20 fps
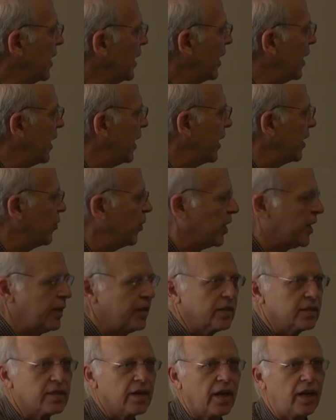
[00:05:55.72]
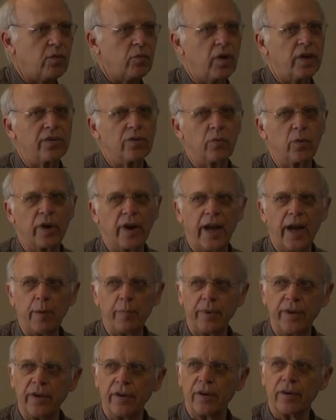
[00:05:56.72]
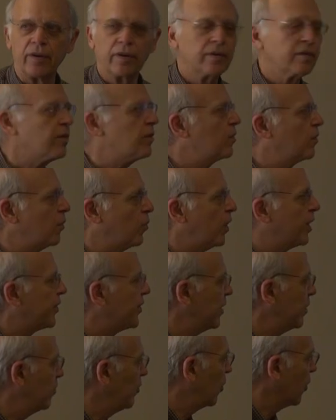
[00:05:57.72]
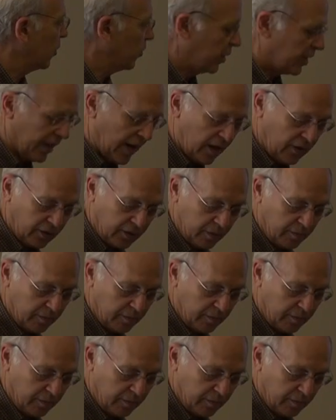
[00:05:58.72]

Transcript: uh, and we can decide whether we're happier with them or without